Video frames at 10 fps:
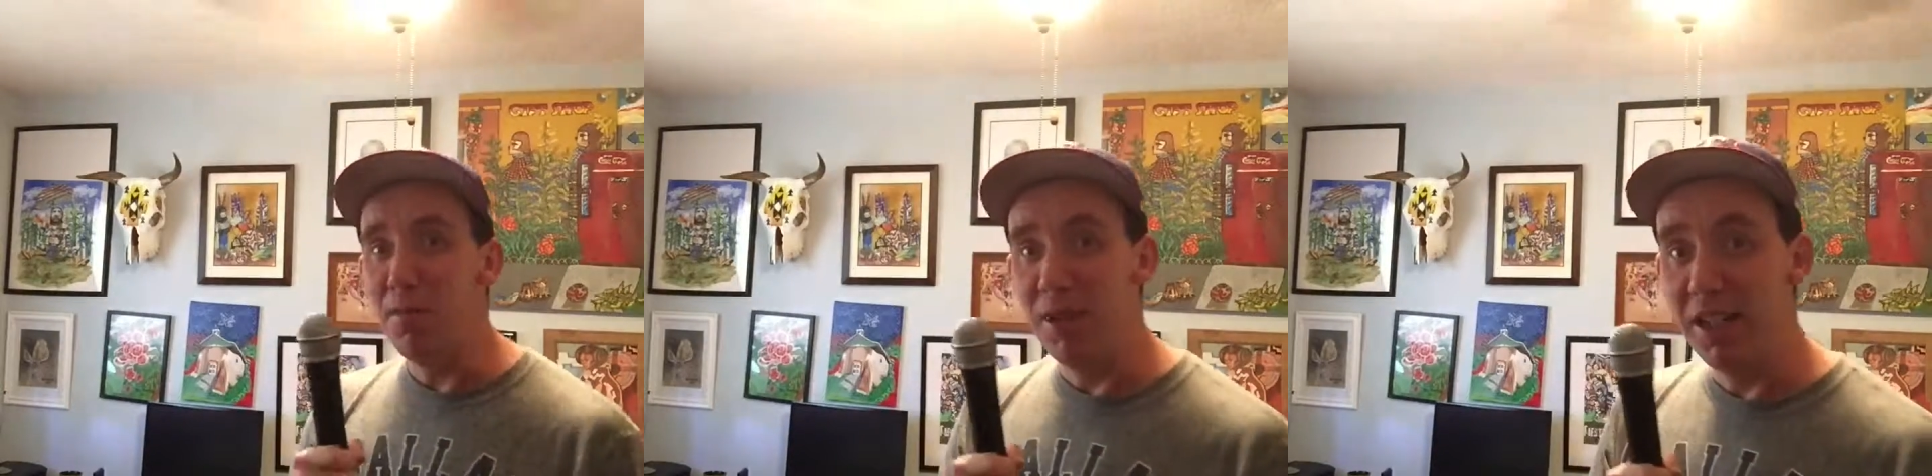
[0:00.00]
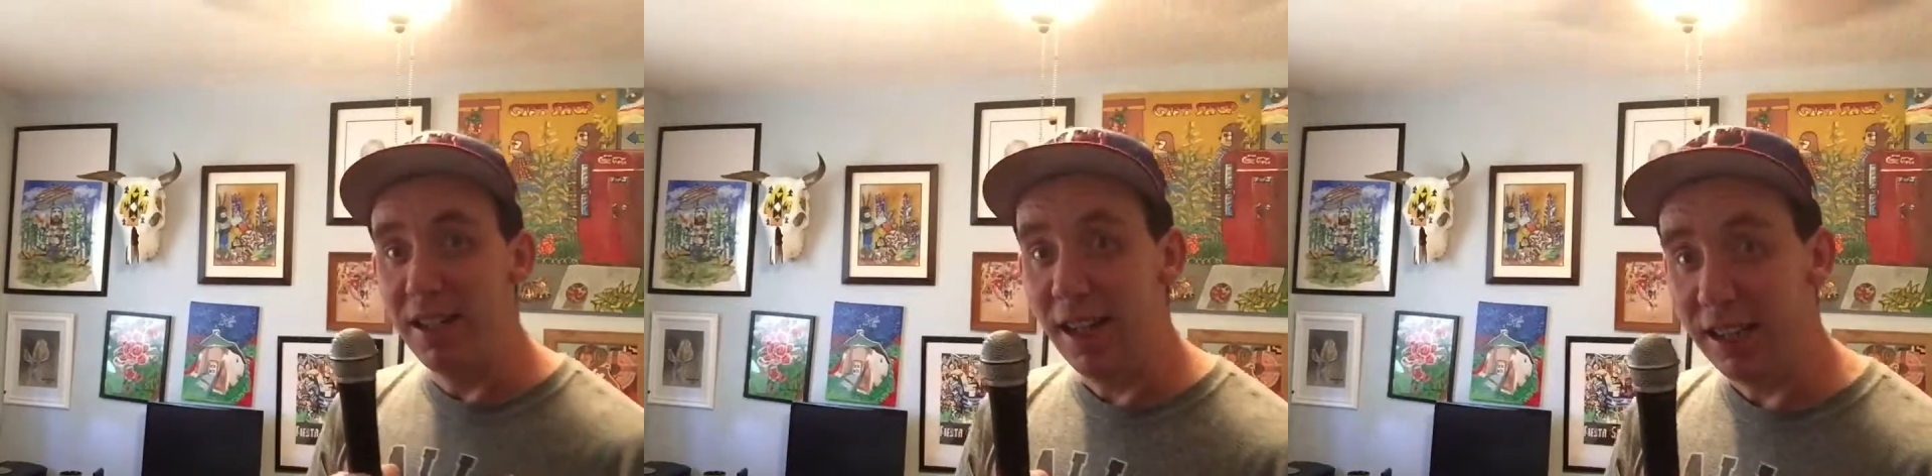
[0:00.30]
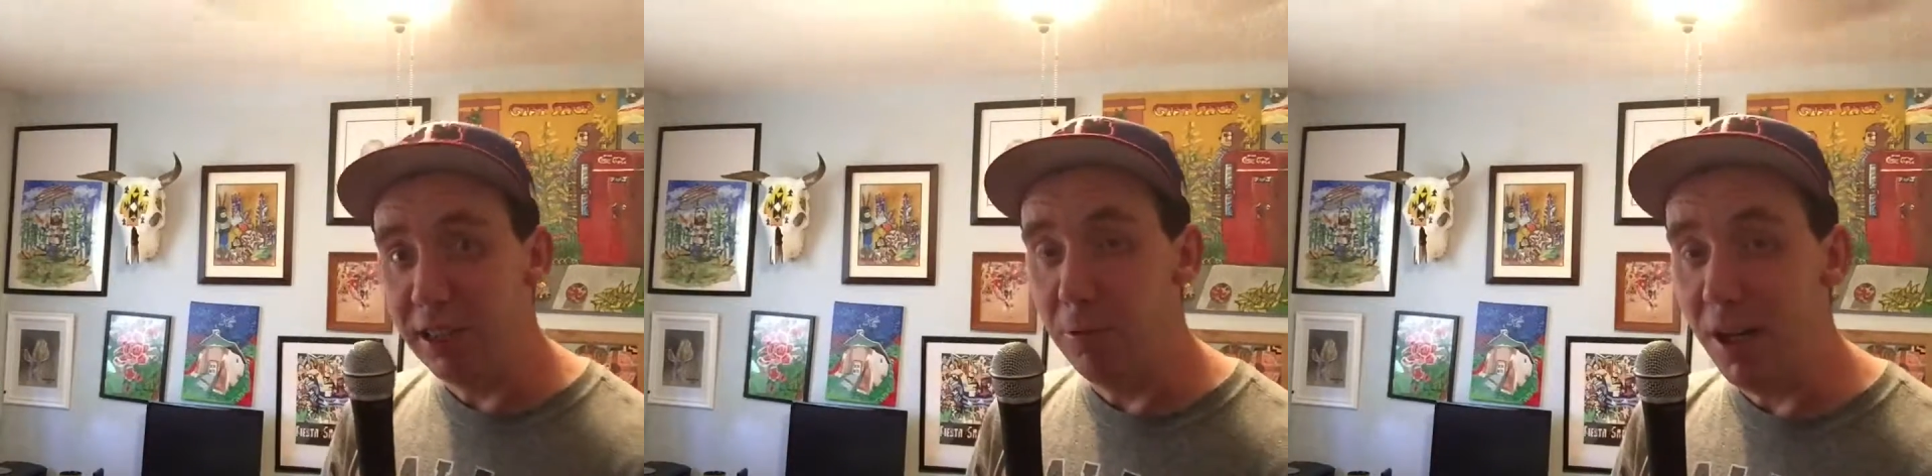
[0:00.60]
But the
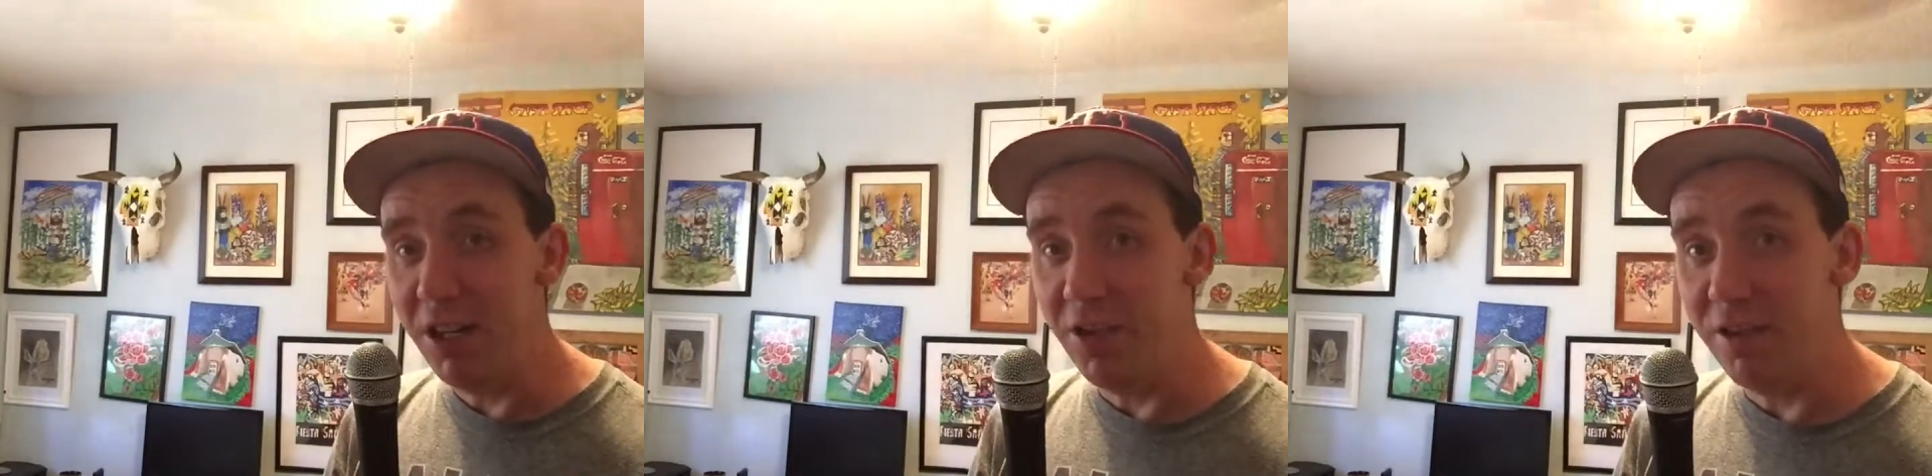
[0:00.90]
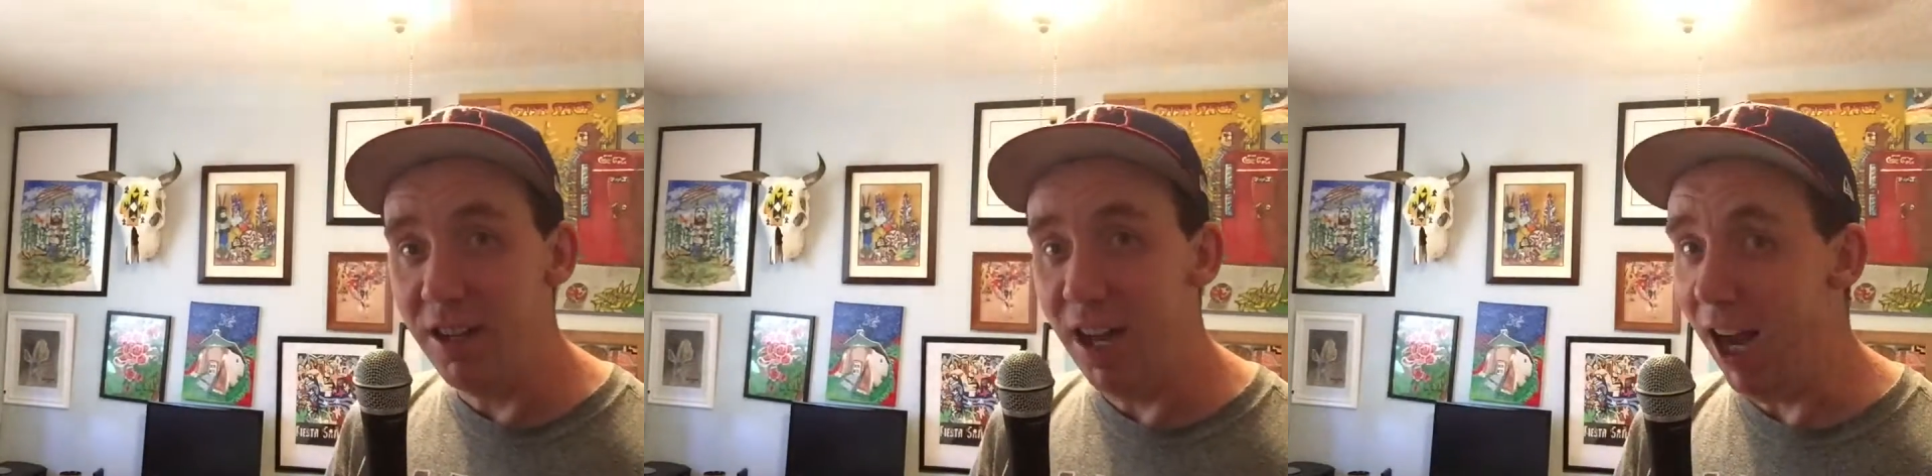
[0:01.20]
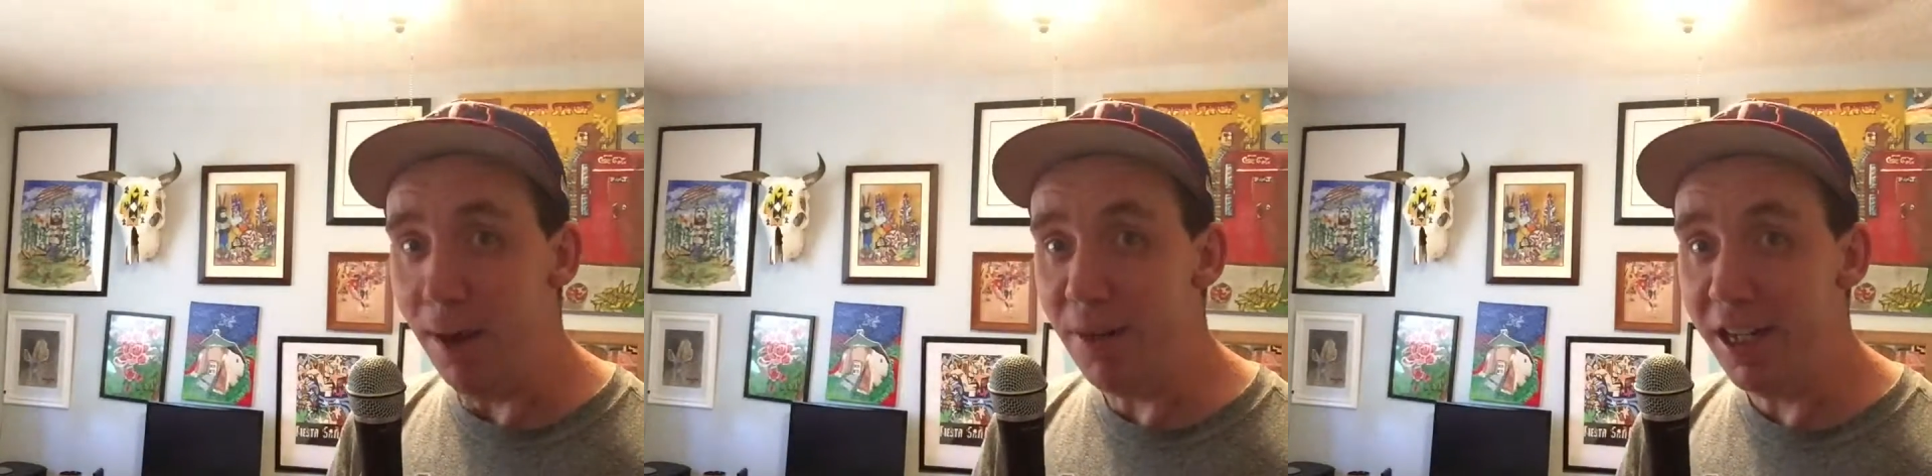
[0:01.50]
Texas Rangers,
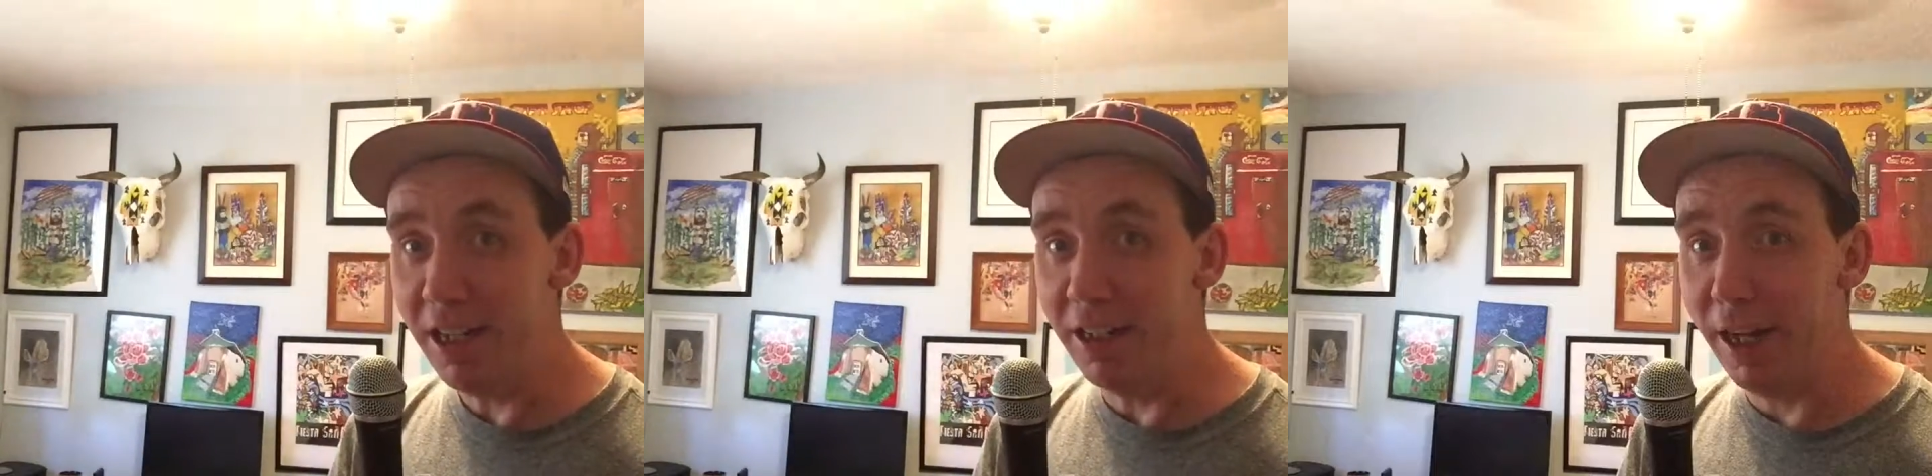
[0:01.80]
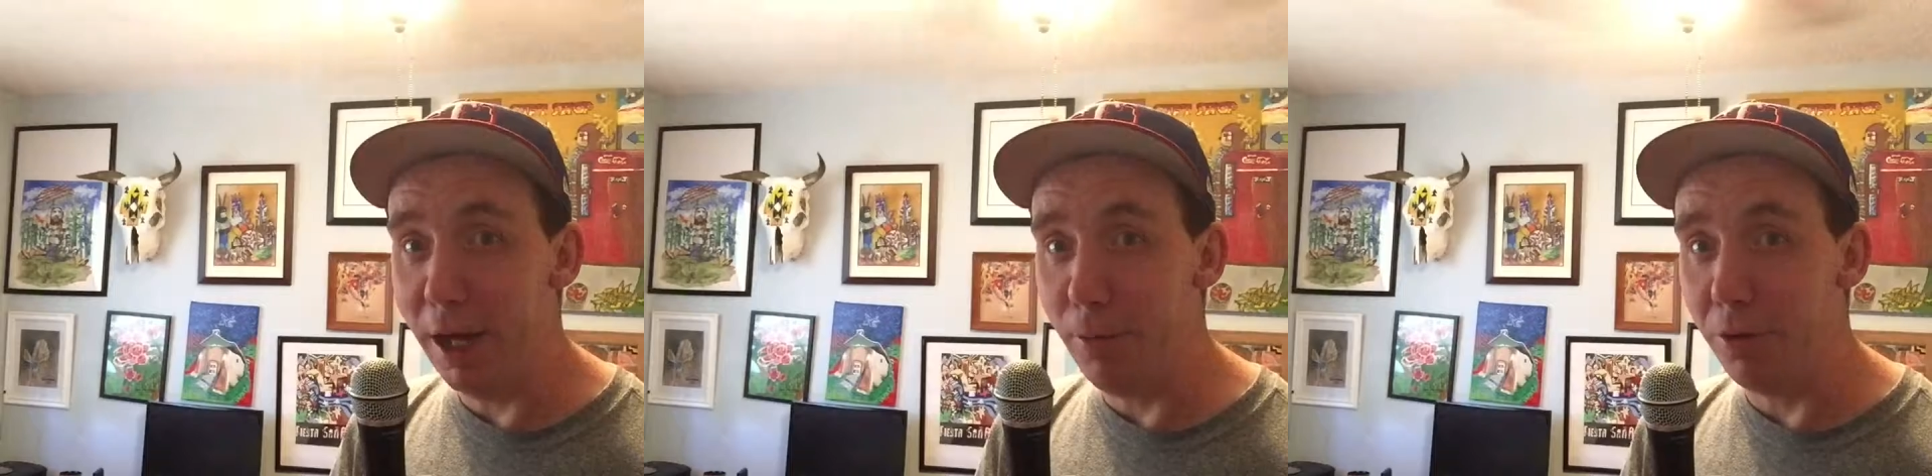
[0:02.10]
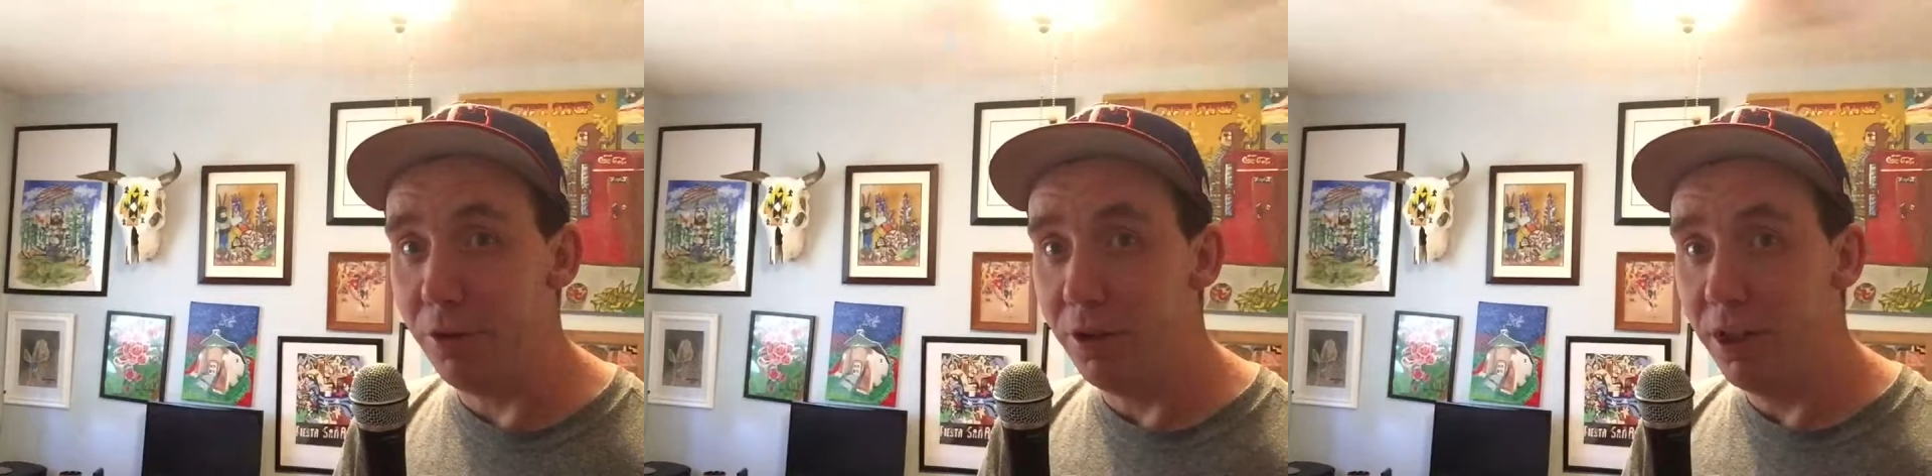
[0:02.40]
I'm taking a gamble.